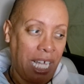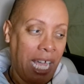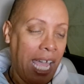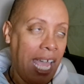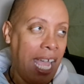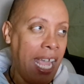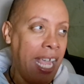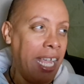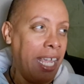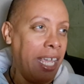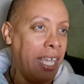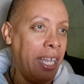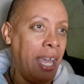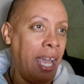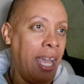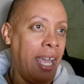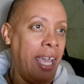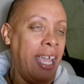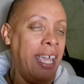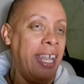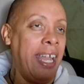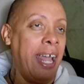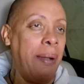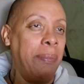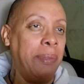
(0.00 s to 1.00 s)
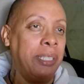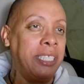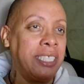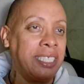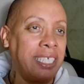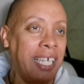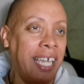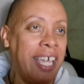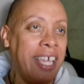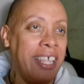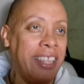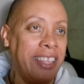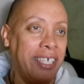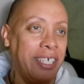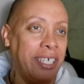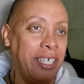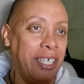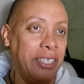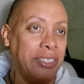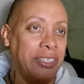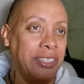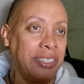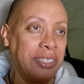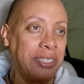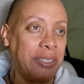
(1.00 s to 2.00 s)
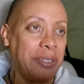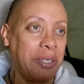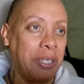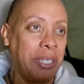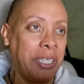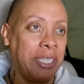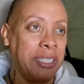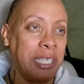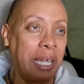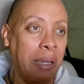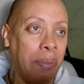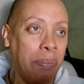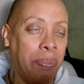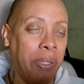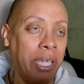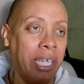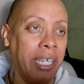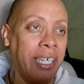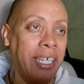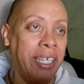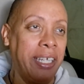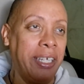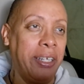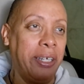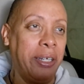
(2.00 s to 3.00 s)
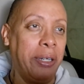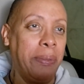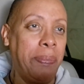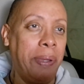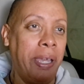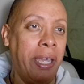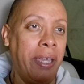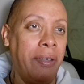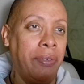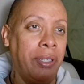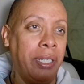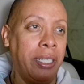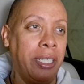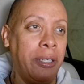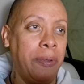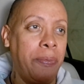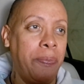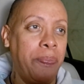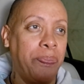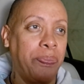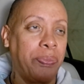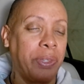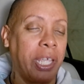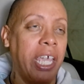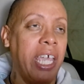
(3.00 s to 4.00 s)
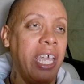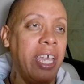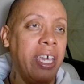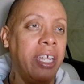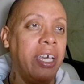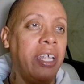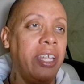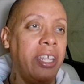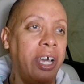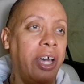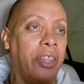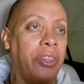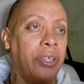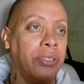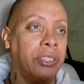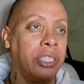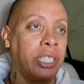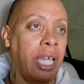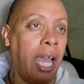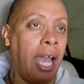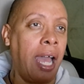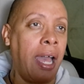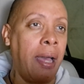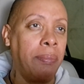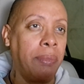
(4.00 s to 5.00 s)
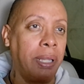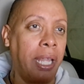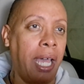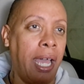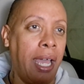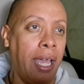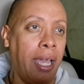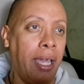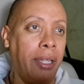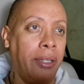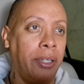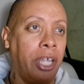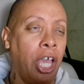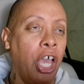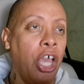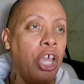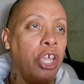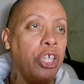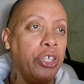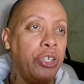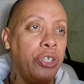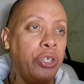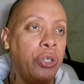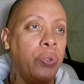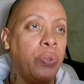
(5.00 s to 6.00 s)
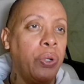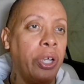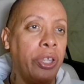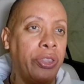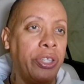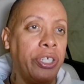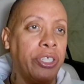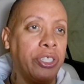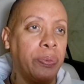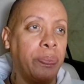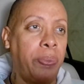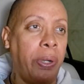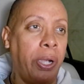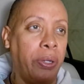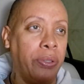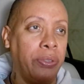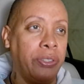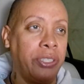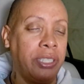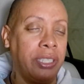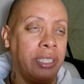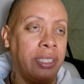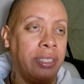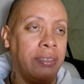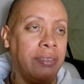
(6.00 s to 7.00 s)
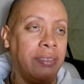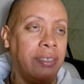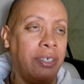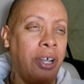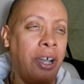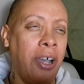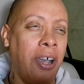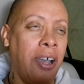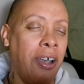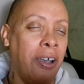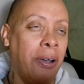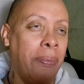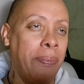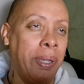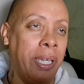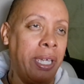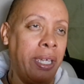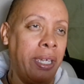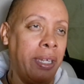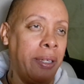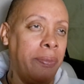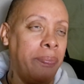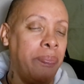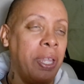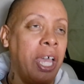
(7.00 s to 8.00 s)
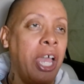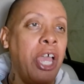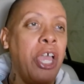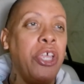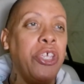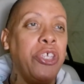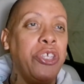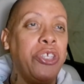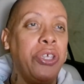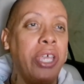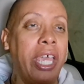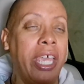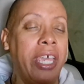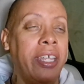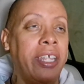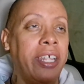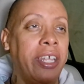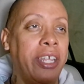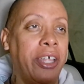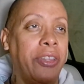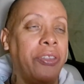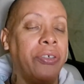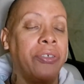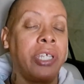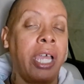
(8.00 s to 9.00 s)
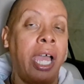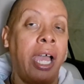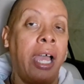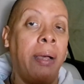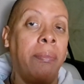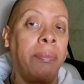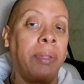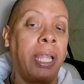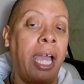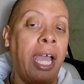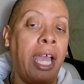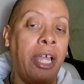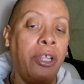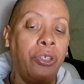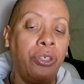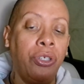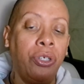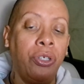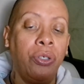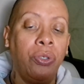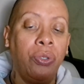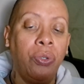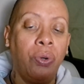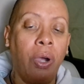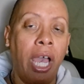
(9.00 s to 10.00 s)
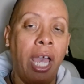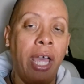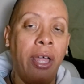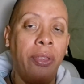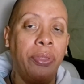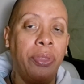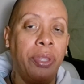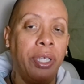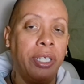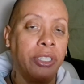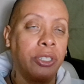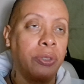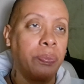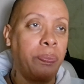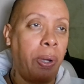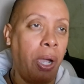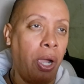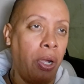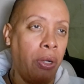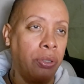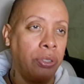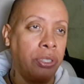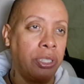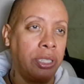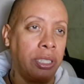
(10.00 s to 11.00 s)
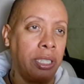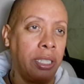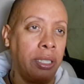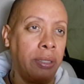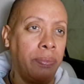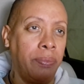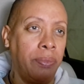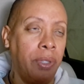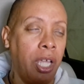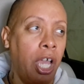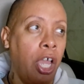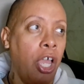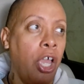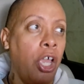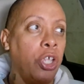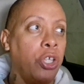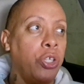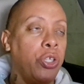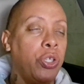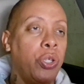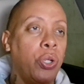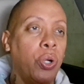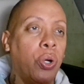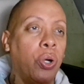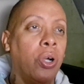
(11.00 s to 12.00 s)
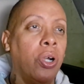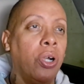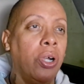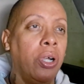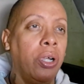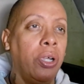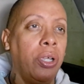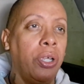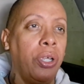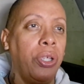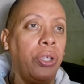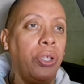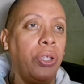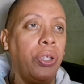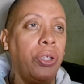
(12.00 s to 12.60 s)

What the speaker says: And I'm going to say this because I'm picking it up heavily. In another timeline, you and this person, oh man, in another timeline, you and this person, you're